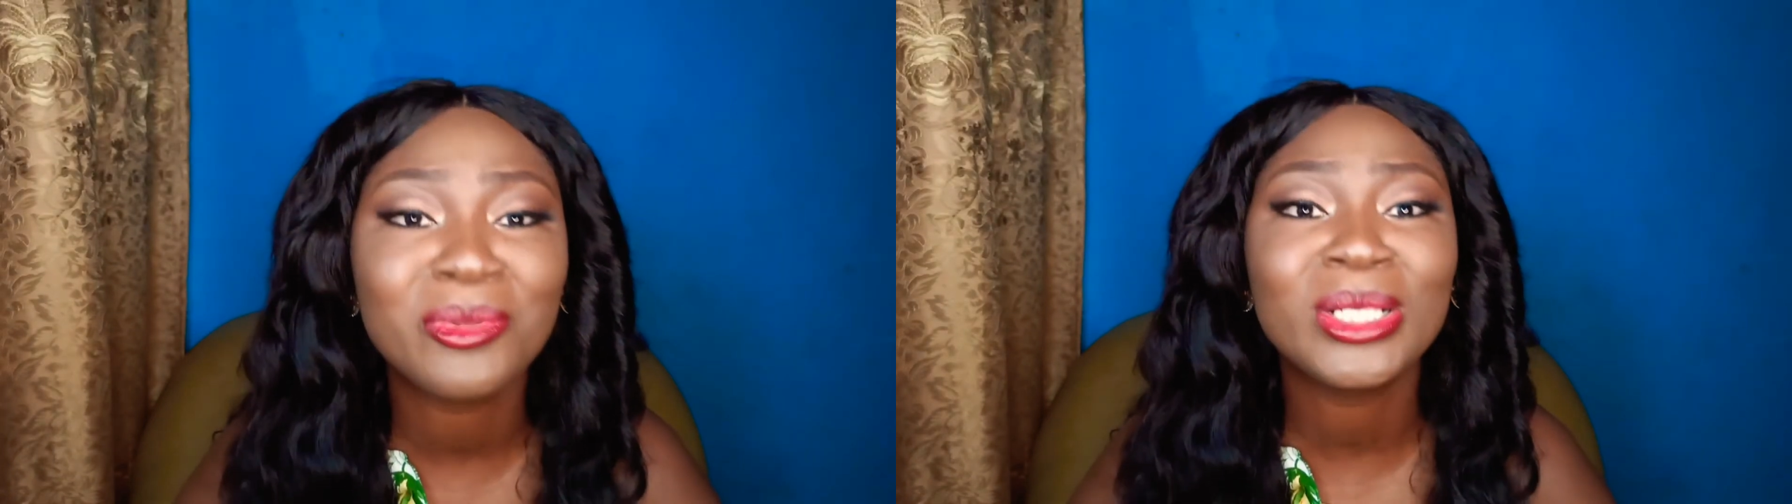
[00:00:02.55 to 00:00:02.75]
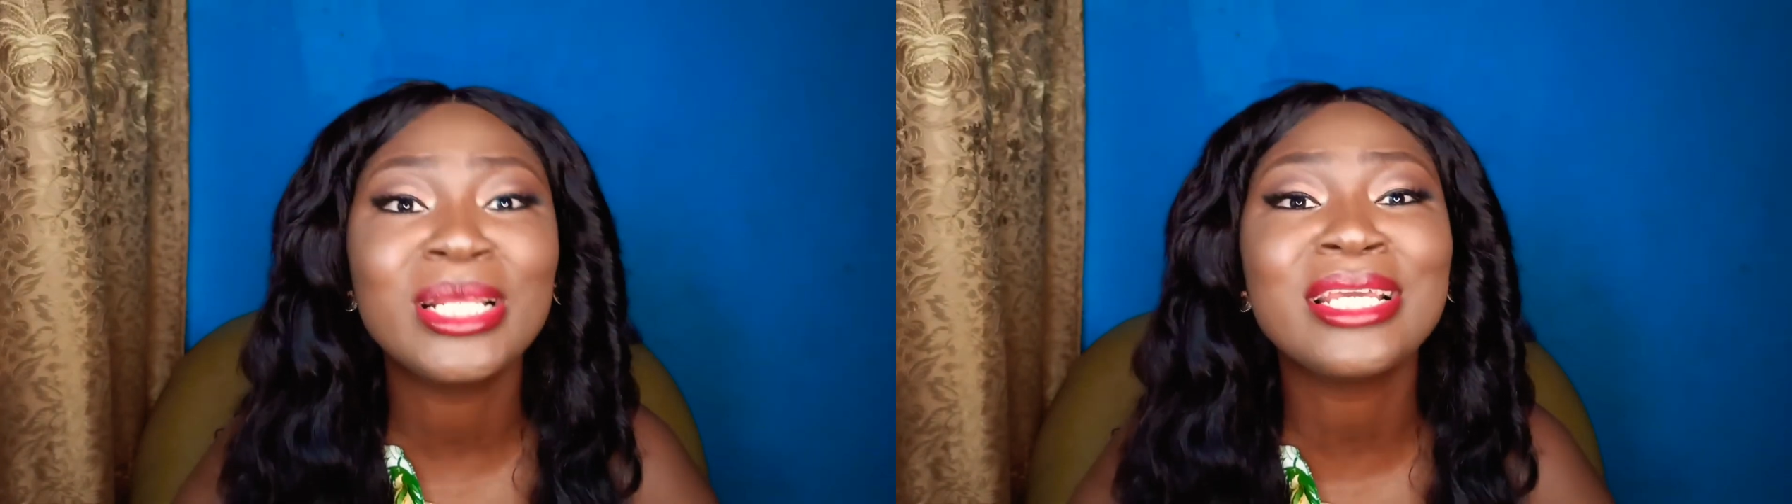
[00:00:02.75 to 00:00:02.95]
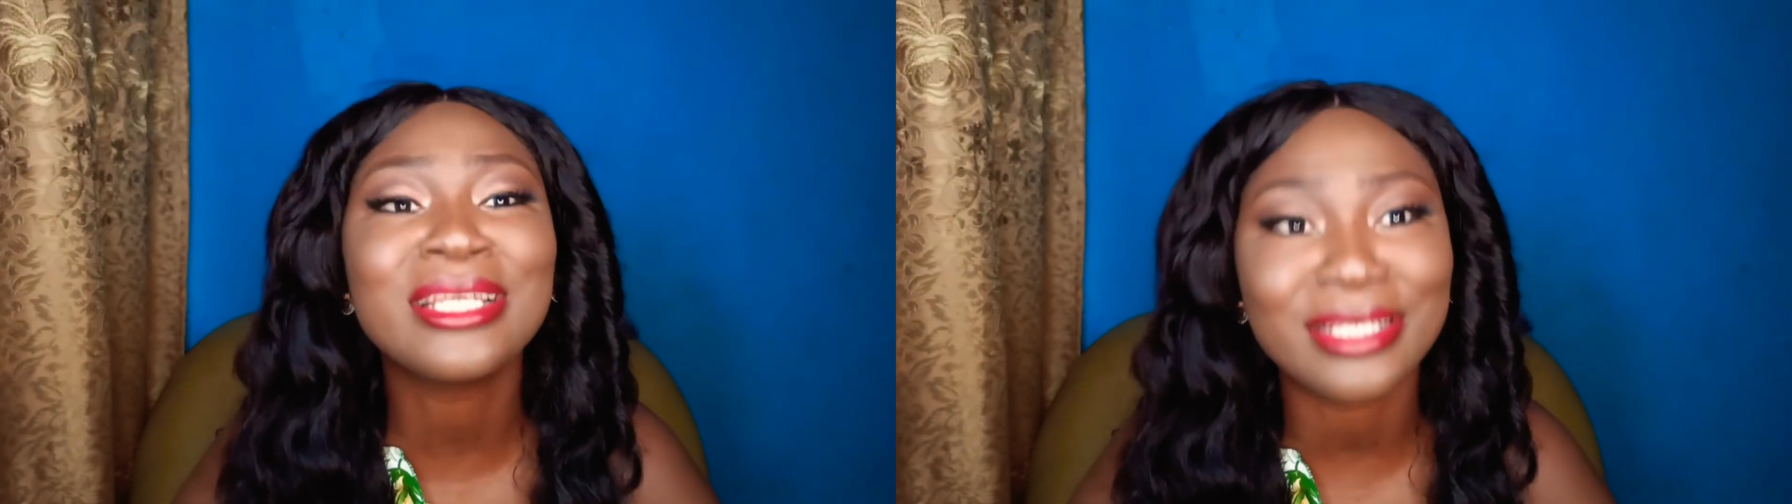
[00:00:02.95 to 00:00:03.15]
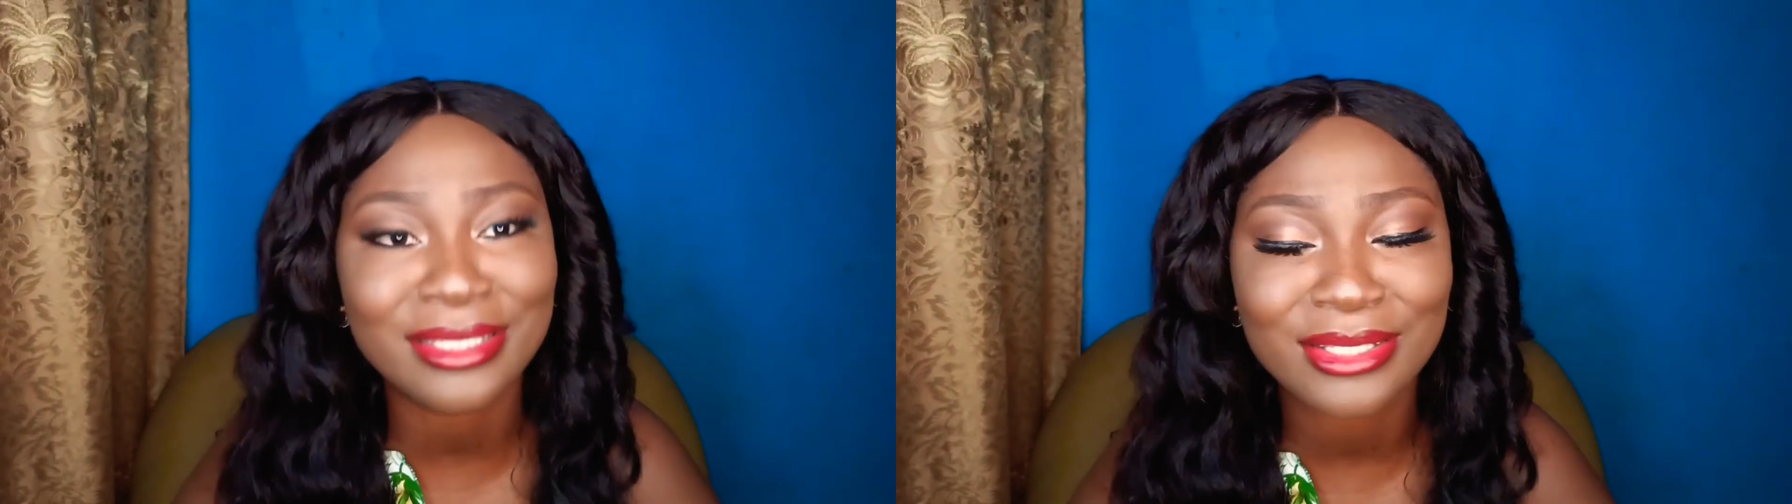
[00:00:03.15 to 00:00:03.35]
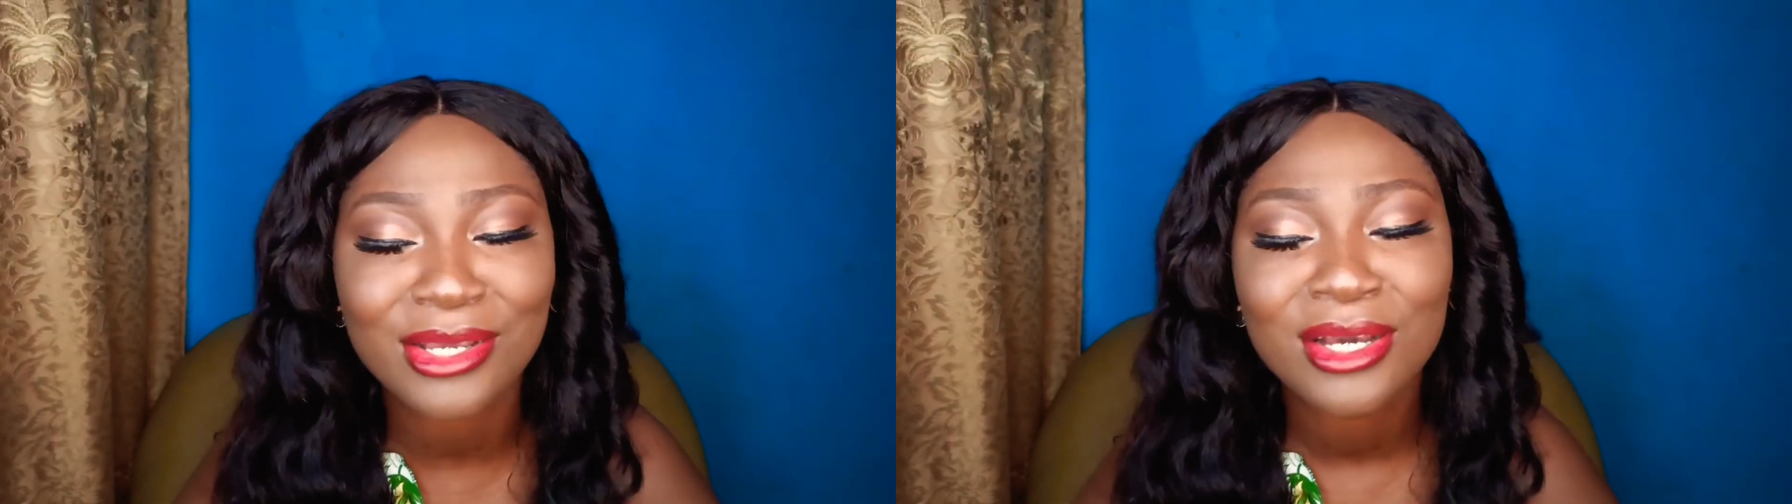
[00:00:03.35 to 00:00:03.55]

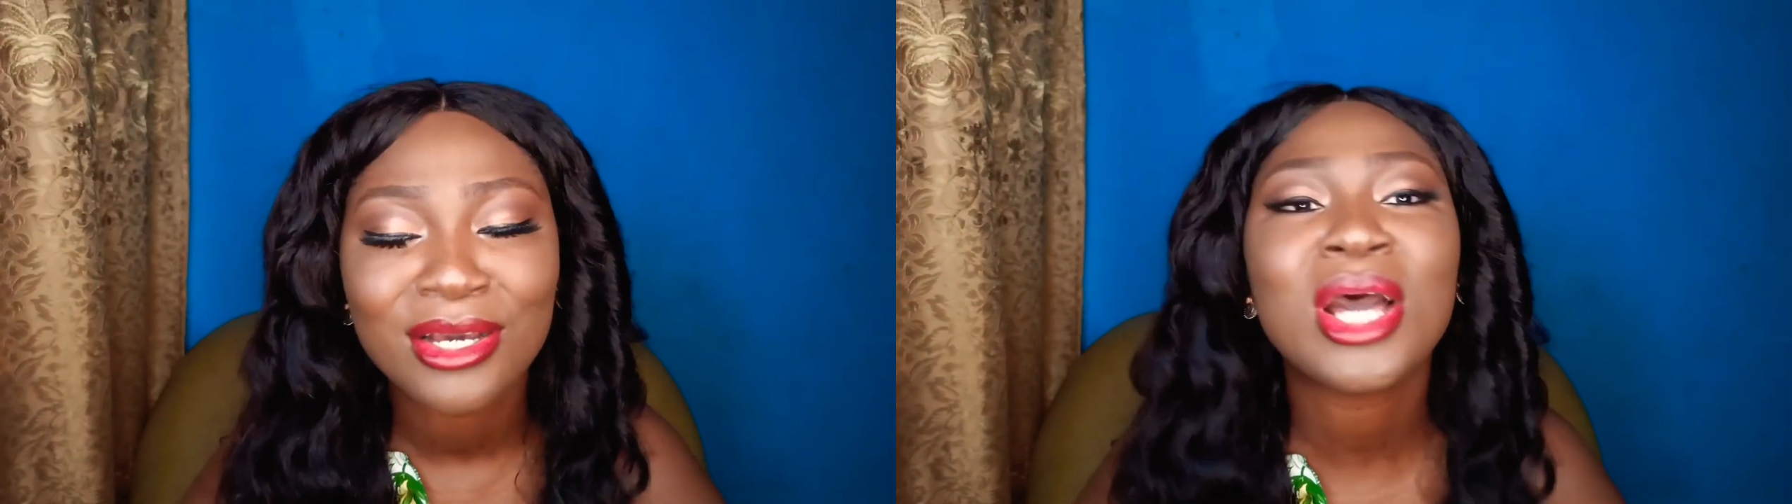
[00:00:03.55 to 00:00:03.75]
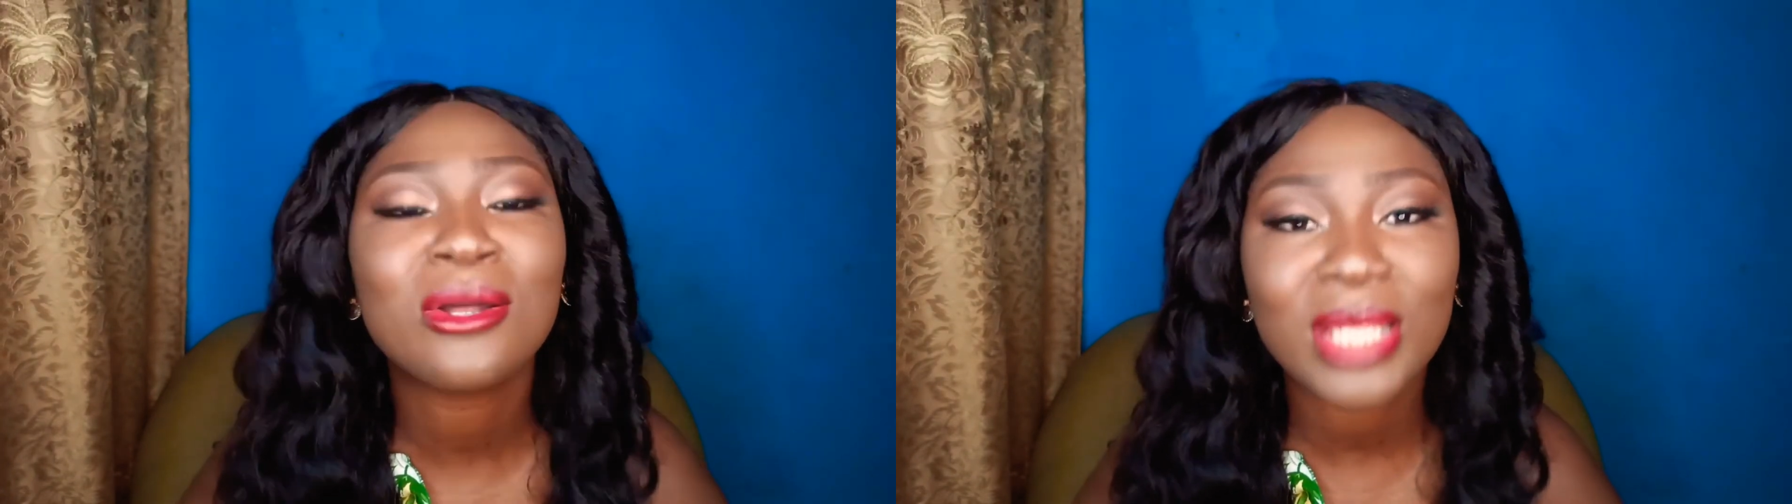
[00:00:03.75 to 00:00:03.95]
please, I